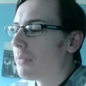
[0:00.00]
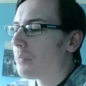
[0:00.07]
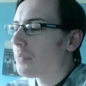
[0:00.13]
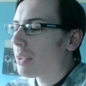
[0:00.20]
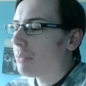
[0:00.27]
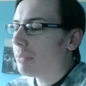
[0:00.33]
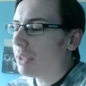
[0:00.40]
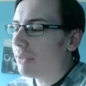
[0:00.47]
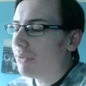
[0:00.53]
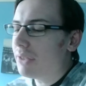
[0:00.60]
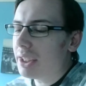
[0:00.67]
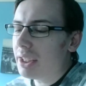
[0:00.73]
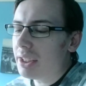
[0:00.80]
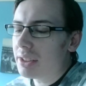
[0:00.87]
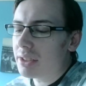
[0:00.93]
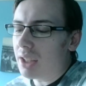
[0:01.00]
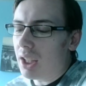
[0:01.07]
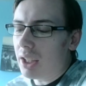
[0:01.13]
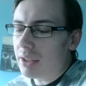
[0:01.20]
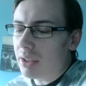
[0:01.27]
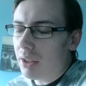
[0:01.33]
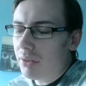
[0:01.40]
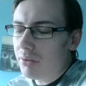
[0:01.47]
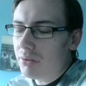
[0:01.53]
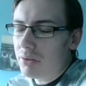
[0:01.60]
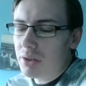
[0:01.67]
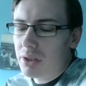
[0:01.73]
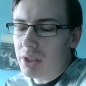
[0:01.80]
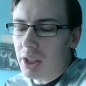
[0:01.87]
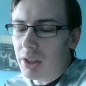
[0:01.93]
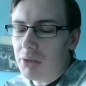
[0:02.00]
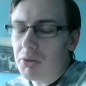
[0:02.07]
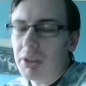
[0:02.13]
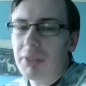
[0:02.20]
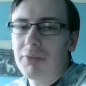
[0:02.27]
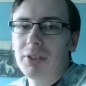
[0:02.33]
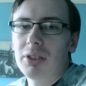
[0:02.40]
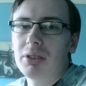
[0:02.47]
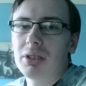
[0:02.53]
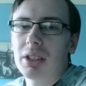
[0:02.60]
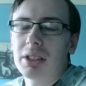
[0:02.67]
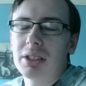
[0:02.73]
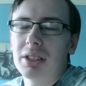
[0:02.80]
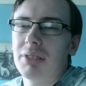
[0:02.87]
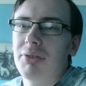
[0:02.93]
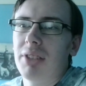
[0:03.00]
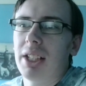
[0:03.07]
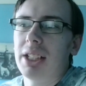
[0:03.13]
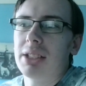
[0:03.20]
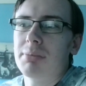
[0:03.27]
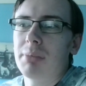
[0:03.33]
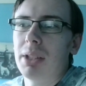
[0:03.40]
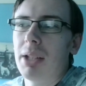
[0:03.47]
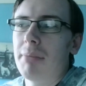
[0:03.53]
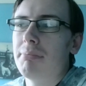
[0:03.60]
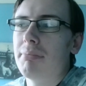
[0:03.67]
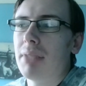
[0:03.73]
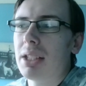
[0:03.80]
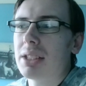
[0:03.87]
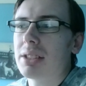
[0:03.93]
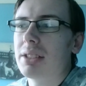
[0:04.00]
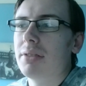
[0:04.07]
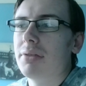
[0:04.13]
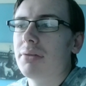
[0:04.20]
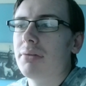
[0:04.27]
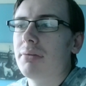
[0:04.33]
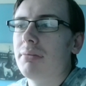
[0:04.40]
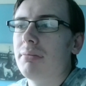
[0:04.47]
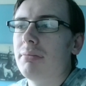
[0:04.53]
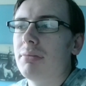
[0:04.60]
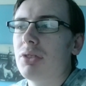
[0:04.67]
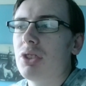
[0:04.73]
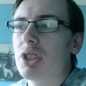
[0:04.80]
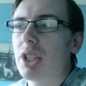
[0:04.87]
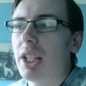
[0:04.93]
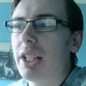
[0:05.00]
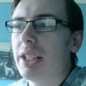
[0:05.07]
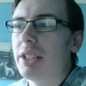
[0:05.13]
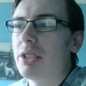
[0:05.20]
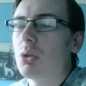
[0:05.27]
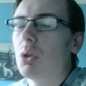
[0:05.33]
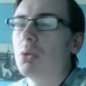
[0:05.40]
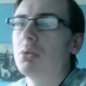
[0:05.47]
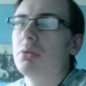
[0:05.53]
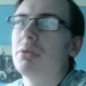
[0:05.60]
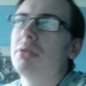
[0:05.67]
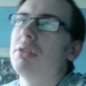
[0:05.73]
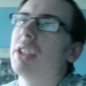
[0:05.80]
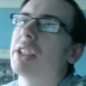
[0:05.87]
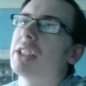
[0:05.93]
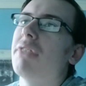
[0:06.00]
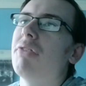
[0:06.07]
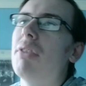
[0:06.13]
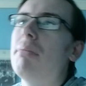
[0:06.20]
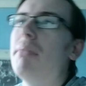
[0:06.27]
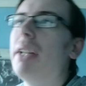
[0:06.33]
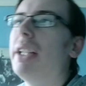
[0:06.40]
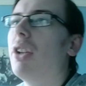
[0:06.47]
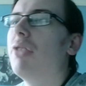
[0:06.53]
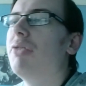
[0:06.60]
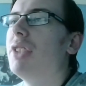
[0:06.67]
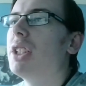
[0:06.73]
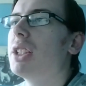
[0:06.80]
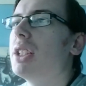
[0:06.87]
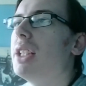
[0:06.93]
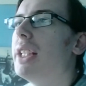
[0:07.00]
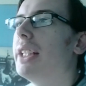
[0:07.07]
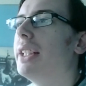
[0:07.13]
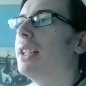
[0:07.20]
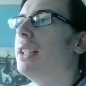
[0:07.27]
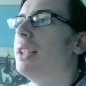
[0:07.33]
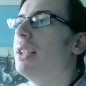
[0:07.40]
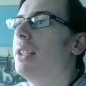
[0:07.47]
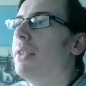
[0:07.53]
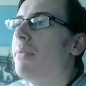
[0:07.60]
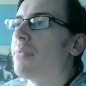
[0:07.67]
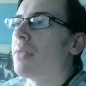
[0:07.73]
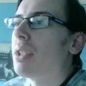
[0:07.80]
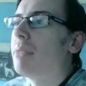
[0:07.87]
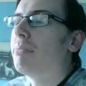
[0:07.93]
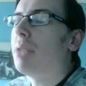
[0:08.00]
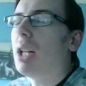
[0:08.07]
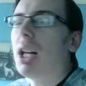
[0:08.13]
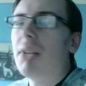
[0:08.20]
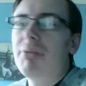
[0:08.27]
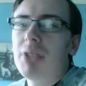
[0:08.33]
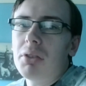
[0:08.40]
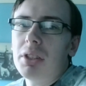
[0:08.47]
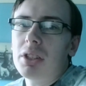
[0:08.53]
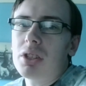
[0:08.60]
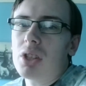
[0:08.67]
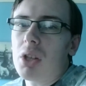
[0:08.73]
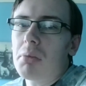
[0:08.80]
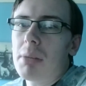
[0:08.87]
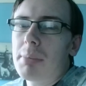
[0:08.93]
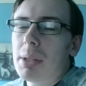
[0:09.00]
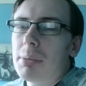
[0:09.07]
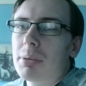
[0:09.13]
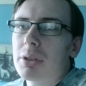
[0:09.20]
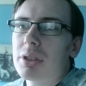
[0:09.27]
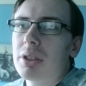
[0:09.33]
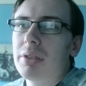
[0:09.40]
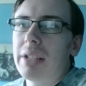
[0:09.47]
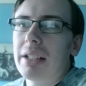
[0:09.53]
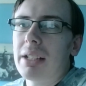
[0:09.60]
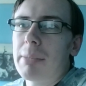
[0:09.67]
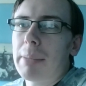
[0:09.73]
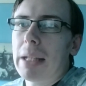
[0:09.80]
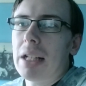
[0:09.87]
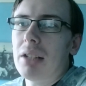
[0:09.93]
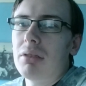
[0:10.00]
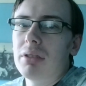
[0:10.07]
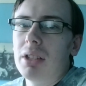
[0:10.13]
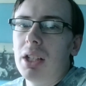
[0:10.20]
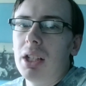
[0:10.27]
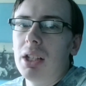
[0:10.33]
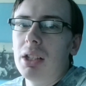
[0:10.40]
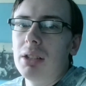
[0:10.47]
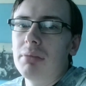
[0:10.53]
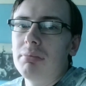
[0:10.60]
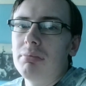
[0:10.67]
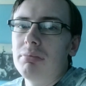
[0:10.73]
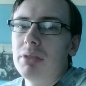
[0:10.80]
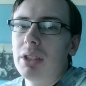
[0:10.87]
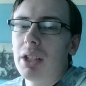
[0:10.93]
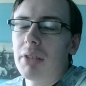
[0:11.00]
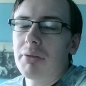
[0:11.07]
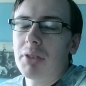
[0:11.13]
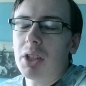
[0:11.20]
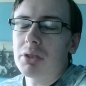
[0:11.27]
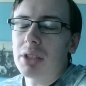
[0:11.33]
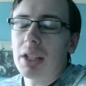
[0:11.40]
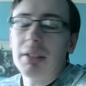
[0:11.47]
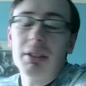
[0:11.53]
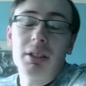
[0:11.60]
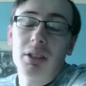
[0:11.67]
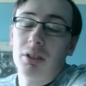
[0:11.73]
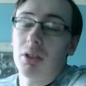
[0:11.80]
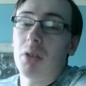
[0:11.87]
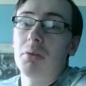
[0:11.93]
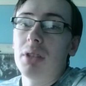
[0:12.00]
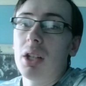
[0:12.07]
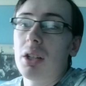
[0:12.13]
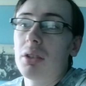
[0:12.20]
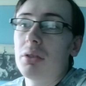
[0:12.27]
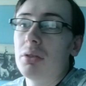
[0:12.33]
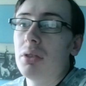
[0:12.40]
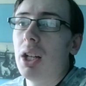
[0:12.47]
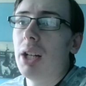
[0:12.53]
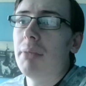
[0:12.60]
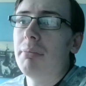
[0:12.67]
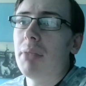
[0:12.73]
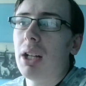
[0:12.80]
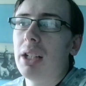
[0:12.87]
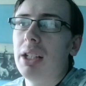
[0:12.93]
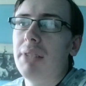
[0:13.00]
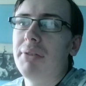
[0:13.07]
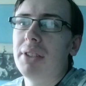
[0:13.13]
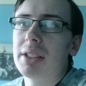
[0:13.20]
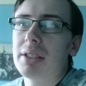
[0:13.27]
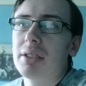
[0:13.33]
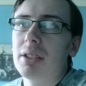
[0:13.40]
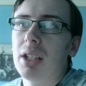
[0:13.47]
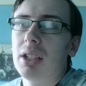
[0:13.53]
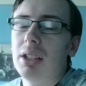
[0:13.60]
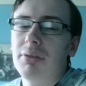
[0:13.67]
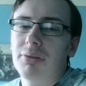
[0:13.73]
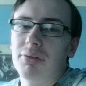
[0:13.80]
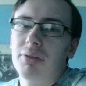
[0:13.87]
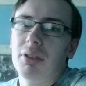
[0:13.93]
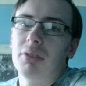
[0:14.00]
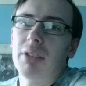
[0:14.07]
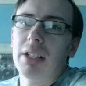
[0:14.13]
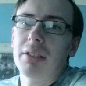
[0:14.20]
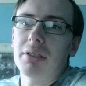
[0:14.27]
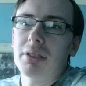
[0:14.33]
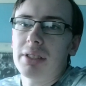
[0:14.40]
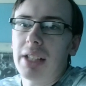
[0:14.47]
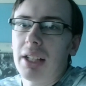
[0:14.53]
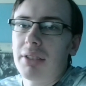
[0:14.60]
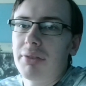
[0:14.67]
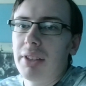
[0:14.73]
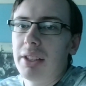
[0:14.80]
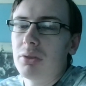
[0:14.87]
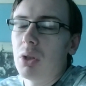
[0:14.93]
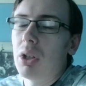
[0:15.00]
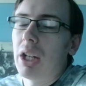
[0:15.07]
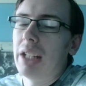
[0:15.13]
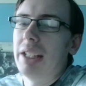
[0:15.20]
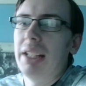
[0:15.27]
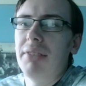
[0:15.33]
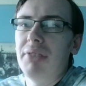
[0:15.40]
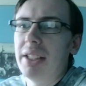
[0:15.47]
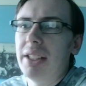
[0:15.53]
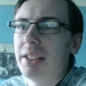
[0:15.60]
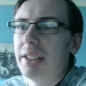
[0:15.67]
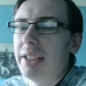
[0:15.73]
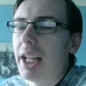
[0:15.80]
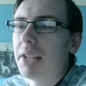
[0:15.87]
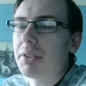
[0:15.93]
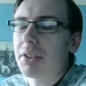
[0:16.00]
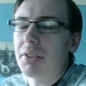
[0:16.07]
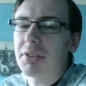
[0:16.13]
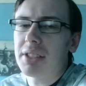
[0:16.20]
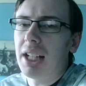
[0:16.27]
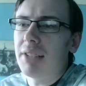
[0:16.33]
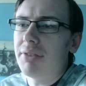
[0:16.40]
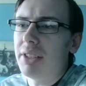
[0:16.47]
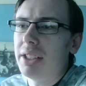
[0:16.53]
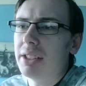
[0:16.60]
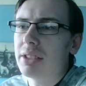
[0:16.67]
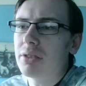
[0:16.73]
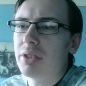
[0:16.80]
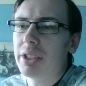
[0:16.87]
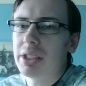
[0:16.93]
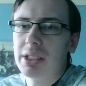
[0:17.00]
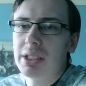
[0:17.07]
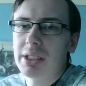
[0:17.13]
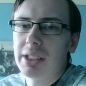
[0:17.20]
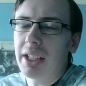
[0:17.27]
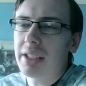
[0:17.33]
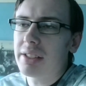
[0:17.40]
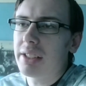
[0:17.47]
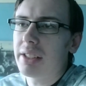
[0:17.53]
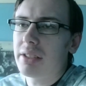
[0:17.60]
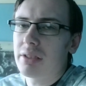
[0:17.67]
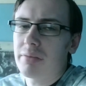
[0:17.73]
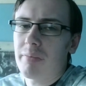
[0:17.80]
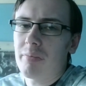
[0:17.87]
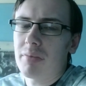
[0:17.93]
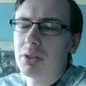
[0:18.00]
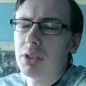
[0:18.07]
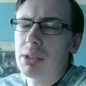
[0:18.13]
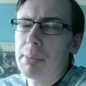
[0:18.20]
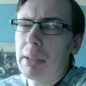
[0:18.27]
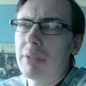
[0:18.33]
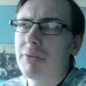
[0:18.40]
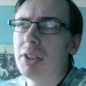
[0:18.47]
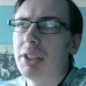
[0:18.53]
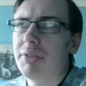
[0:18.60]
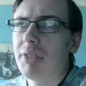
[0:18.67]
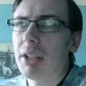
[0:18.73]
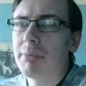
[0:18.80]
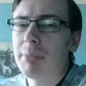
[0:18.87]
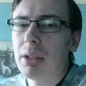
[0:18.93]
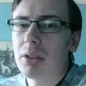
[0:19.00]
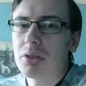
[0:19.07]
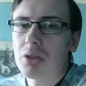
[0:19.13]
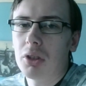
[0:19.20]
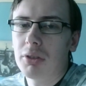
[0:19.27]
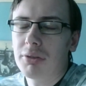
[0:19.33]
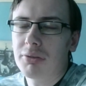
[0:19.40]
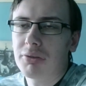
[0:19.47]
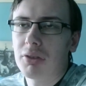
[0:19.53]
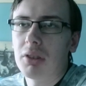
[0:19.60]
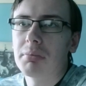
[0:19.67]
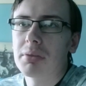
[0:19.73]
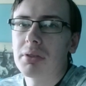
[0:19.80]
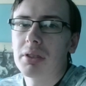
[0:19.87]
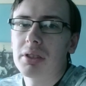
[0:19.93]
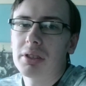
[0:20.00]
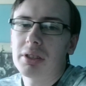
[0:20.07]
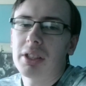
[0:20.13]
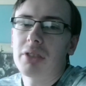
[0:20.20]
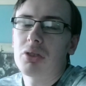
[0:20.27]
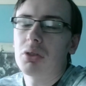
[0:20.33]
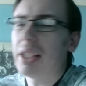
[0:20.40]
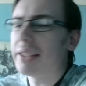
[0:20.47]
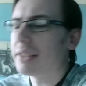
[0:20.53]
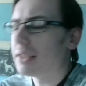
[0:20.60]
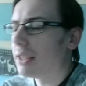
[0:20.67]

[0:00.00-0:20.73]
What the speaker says: But the thing is, I don't genuinely feel like as if it has been a massive change. Well, except for me, obviously. But I've noticed so many people are still out and about. For those that don't know, I live around Southend. Well, I live in the area of Southend, which is in Essex. We're about 35 miles off from central London.